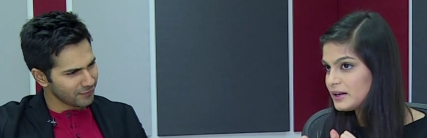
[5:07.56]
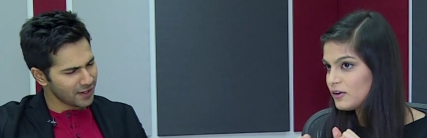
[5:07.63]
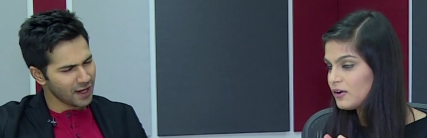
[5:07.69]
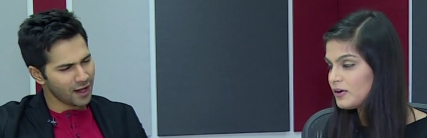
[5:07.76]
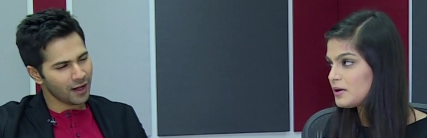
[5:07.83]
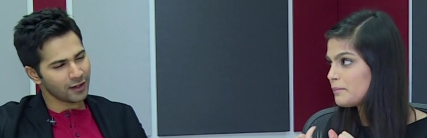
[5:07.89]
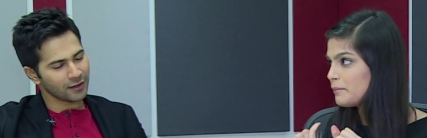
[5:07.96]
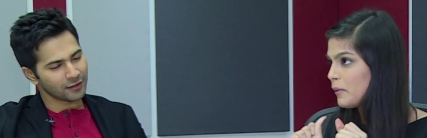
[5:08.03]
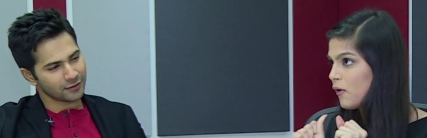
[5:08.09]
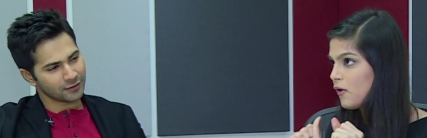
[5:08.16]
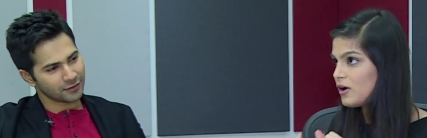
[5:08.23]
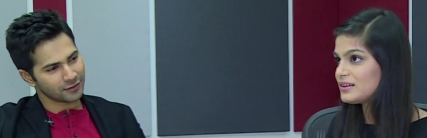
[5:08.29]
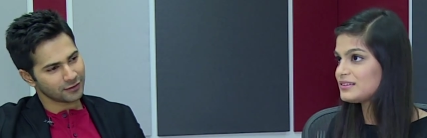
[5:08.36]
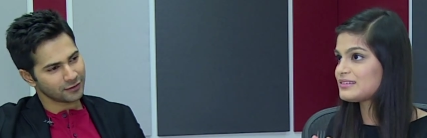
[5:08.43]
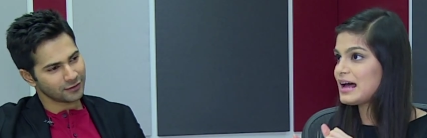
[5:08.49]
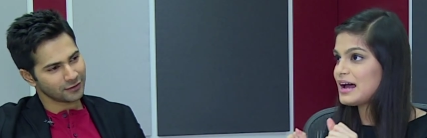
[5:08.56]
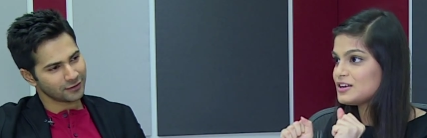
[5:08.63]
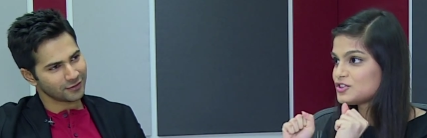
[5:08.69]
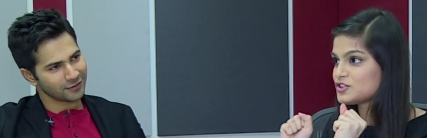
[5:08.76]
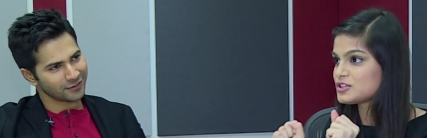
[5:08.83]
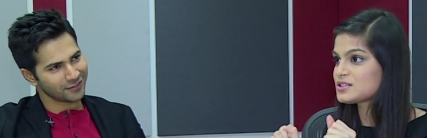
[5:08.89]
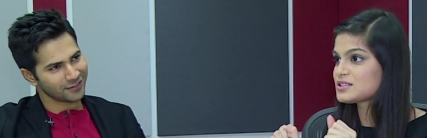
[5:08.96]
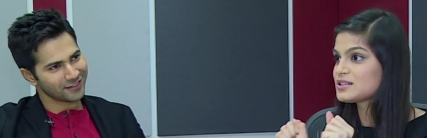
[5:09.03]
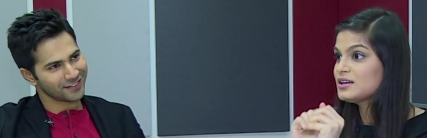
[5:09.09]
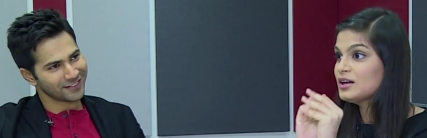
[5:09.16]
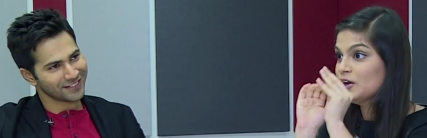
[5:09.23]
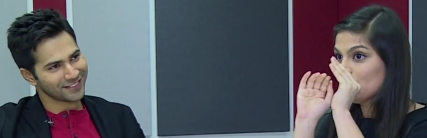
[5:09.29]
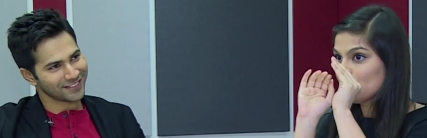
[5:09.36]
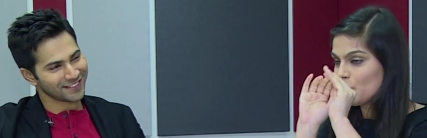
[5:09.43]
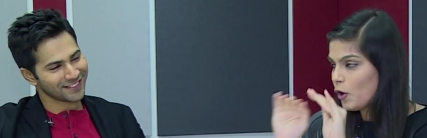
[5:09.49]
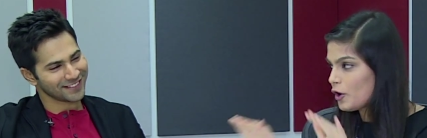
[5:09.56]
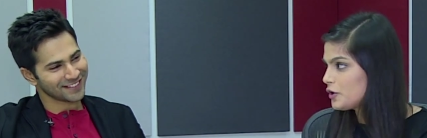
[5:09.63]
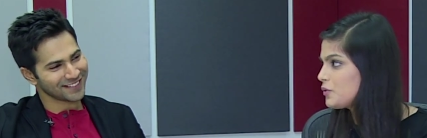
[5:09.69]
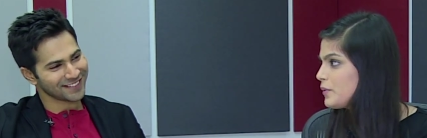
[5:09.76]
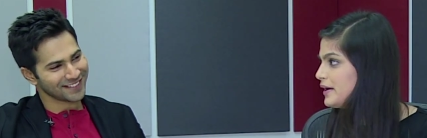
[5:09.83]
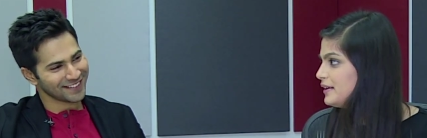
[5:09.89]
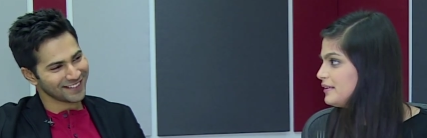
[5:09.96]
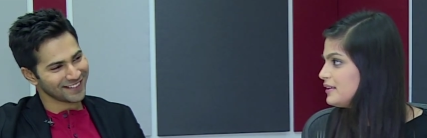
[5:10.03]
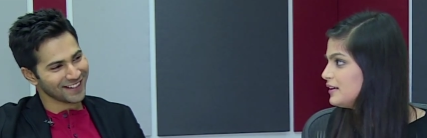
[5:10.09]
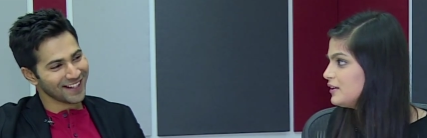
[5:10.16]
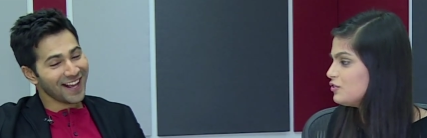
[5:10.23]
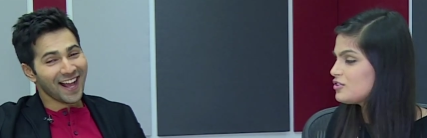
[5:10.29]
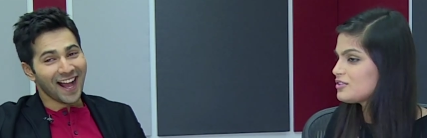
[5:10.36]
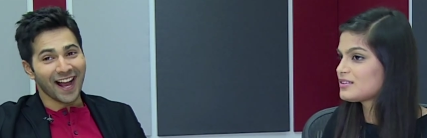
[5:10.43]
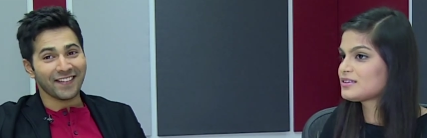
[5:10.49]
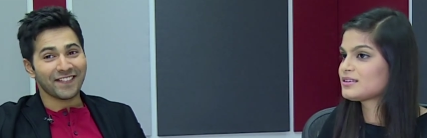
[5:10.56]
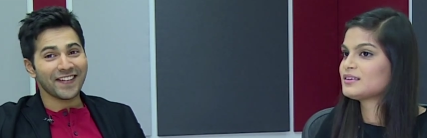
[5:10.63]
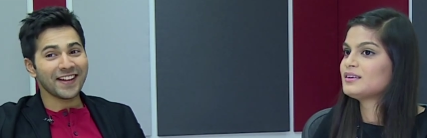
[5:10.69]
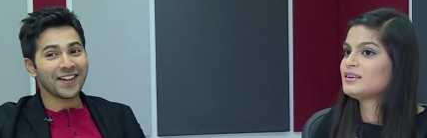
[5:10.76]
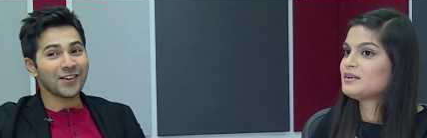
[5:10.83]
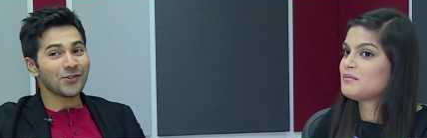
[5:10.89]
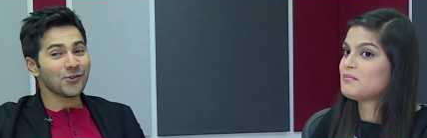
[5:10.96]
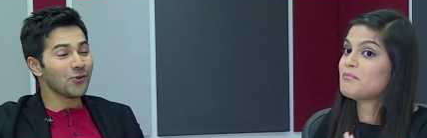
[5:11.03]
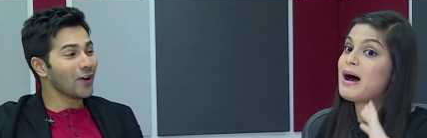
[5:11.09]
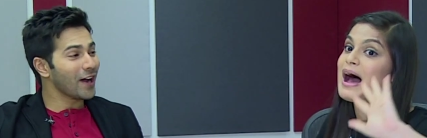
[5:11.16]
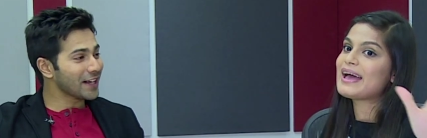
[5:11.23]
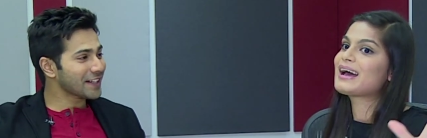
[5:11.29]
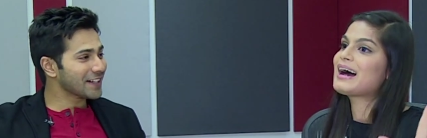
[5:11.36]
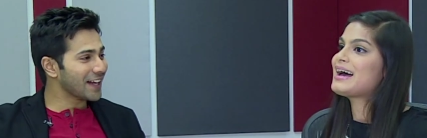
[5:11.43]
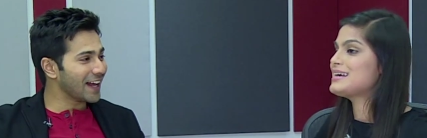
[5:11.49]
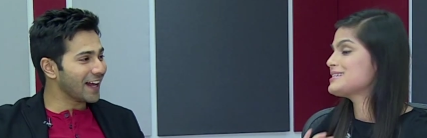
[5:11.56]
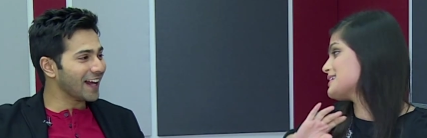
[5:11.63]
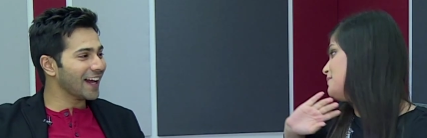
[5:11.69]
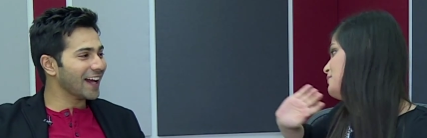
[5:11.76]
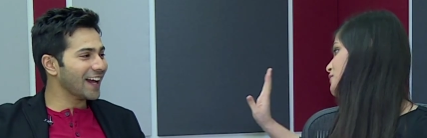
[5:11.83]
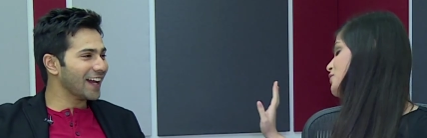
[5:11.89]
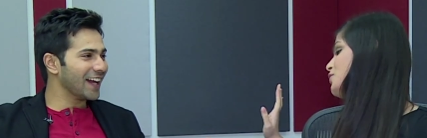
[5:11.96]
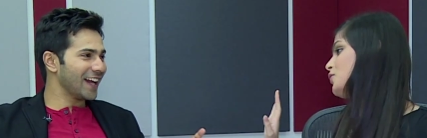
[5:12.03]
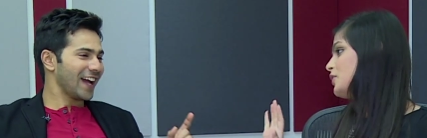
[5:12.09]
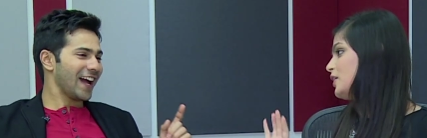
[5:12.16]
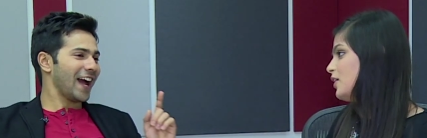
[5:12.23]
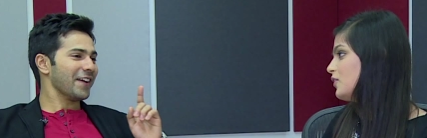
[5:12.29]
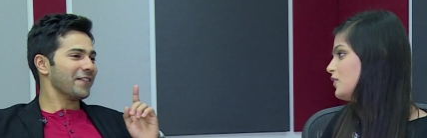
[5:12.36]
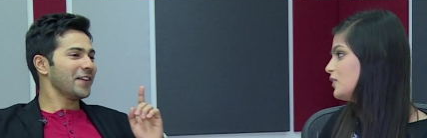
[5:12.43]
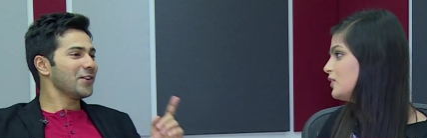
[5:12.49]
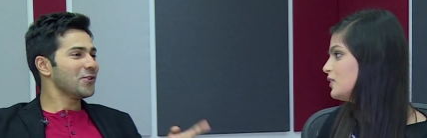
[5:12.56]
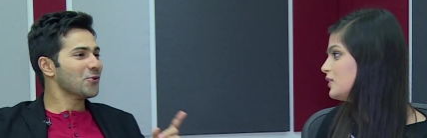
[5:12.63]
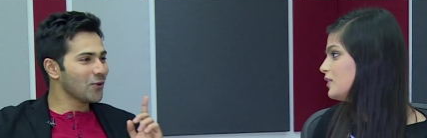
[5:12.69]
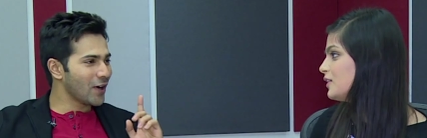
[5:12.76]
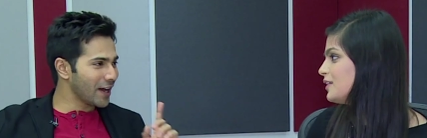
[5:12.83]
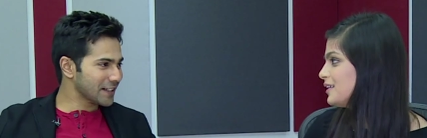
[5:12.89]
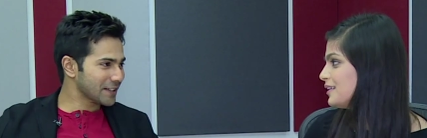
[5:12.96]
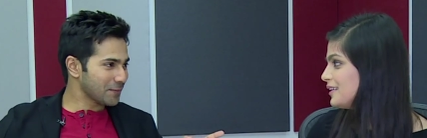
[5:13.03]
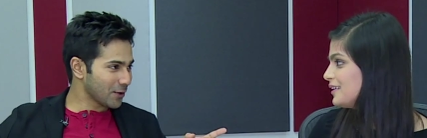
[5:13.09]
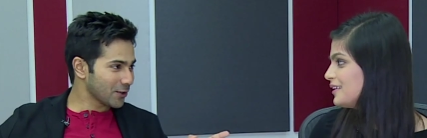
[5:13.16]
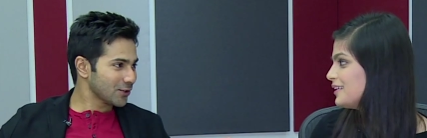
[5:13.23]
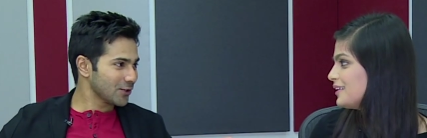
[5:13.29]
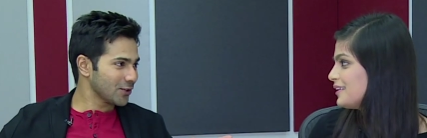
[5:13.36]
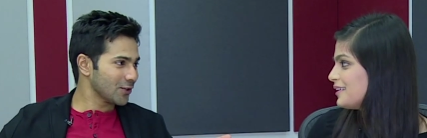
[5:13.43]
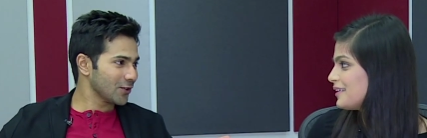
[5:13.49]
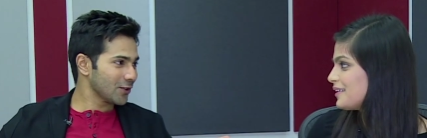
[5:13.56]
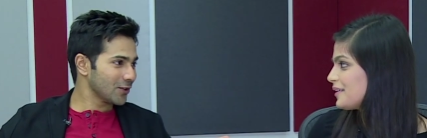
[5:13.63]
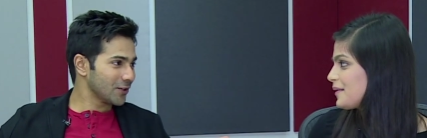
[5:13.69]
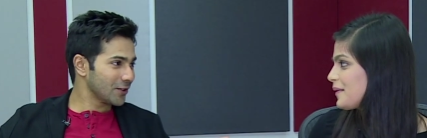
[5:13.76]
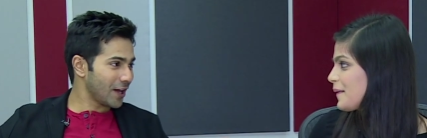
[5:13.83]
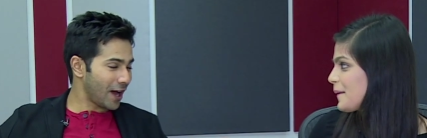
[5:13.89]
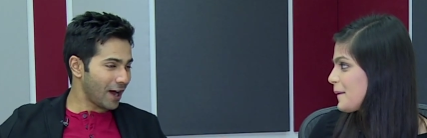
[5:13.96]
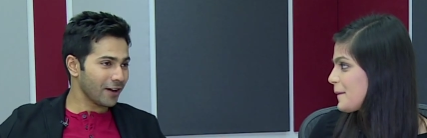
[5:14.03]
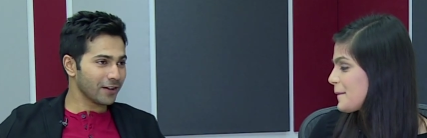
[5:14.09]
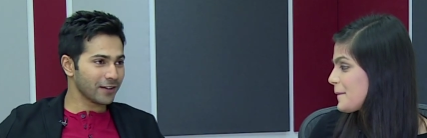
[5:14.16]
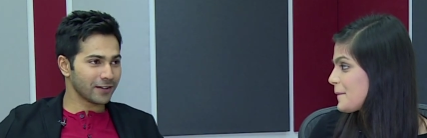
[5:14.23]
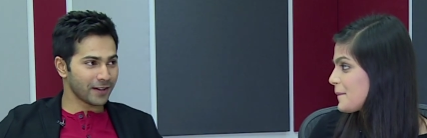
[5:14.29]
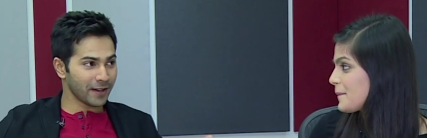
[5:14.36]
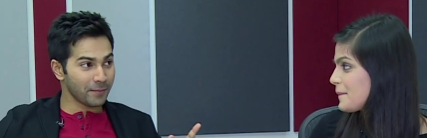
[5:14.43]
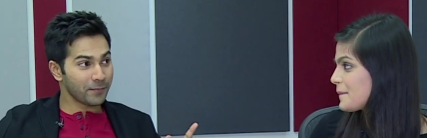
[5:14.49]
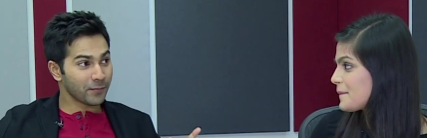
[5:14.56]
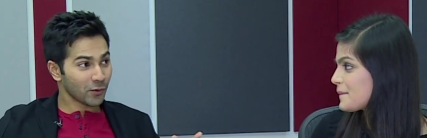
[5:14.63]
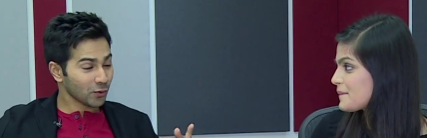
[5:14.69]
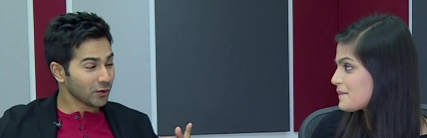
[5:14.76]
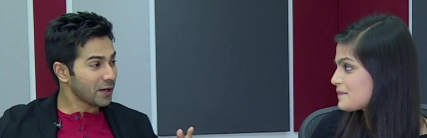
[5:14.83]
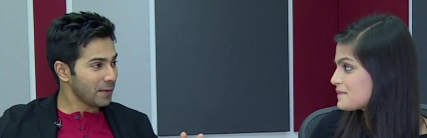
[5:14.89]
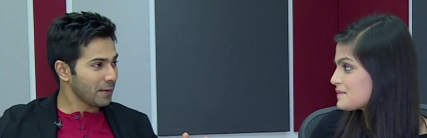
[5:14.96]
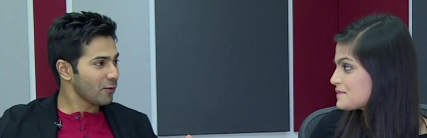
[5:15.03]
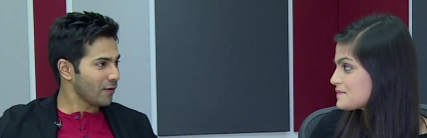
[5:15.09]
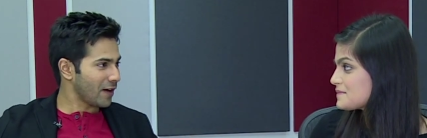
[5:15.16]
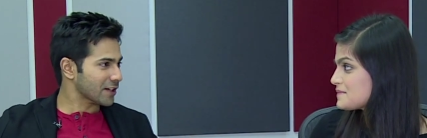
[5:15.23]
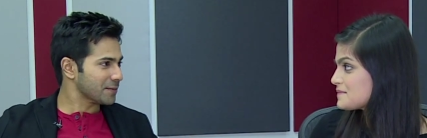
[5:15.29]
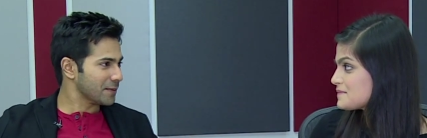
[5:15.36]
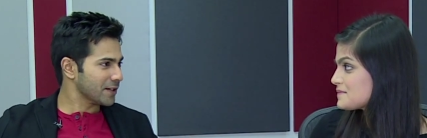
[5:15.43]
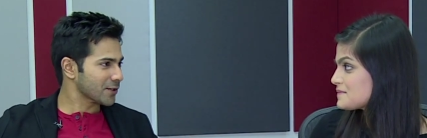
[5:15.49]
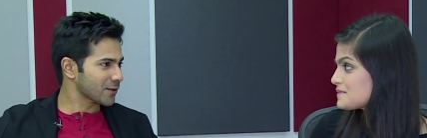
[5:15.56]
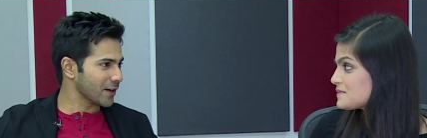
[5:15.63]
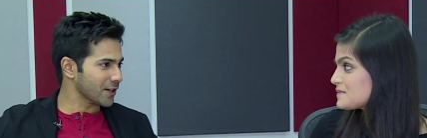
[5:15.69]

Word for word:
Speaker 1: here, yeah. pause, and just not do anything. Just I feel you bye guys, guys, I'm gonna go now. I
Speaker 2: feel you guys because uh, there are two three people who asked me this